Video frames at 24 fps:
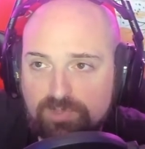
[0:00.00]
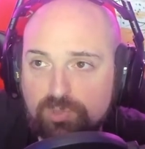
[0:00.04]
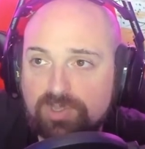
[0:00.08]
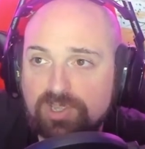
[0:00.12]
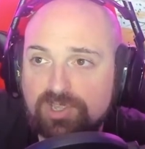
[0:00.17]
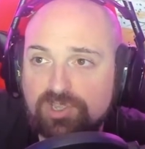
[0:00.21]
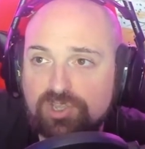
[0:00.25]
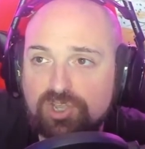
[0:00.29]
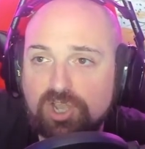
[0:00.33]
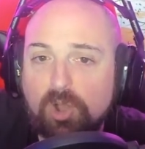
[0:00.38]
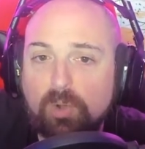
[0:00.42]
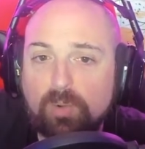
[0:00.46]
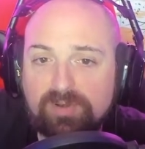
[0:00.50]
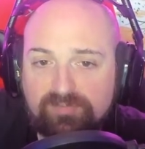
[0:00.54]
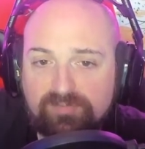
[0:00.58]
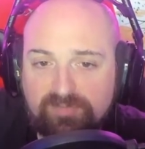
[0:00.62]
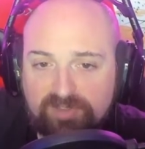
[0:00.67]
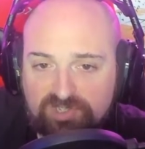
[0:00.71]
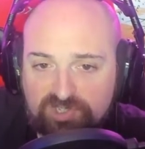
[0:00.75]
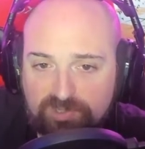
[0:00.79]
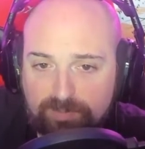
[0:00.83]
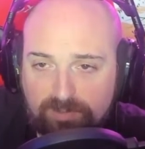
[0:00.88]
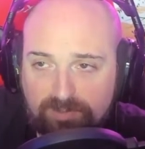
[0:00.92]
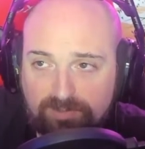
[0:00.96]
you can go
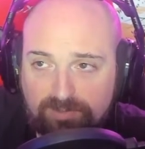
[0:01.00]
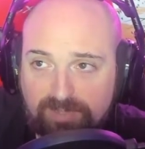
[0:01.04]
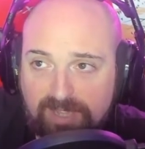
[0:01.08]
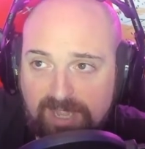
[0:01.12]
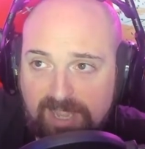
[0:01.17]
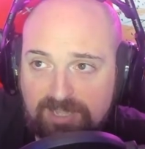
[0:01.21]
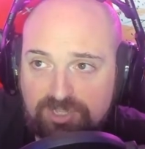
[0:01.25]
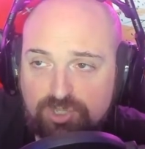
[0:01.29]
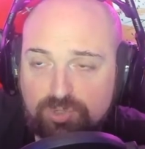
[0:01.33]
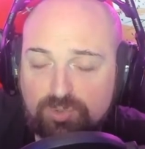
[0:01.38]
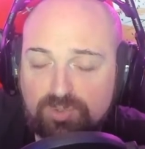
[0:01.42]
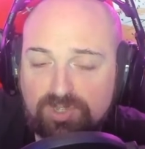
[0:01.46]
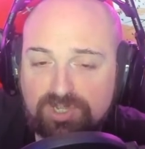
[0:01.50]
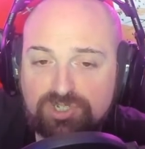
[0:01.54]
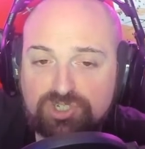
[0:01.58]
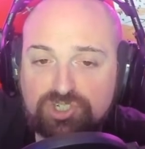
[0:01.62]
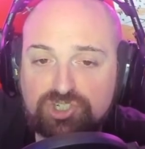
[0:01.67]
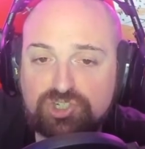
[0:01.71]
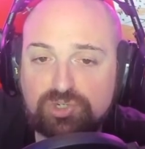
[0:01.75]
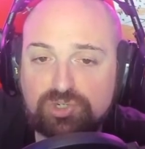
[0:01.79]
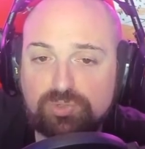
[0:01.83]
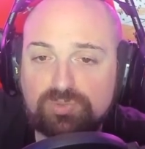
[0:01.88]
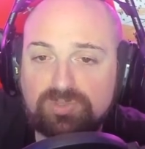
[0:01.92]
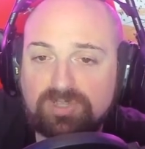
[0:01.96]
invisible and you can
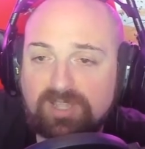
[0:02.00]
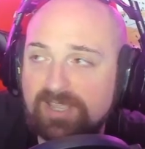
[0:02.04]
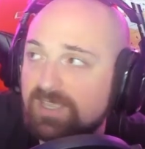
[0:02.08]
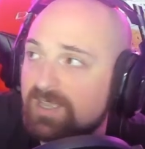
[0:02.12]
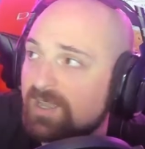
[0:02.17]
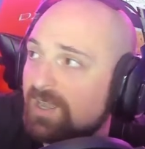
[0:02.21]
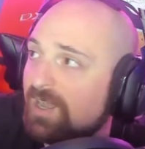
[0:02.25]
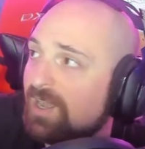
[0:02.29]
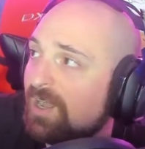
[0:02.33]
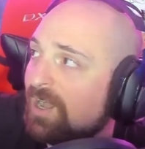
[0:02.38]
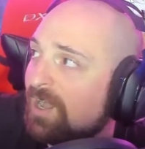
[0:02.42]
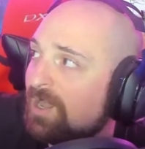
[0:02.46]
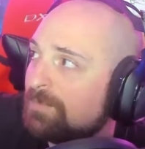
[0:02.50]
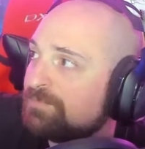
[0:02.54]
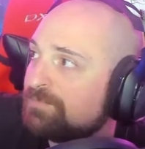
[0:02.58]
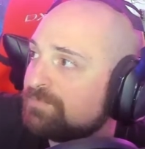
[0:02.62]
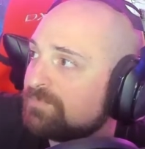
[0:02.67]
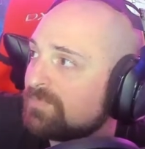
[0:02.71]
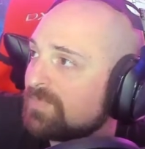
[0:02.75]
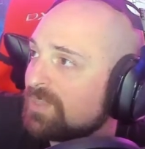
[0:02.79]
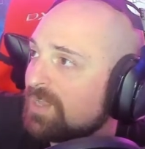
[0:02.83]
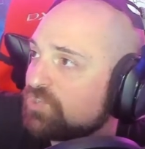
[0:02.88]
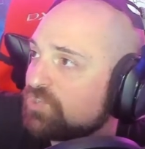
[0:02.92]
shoot like a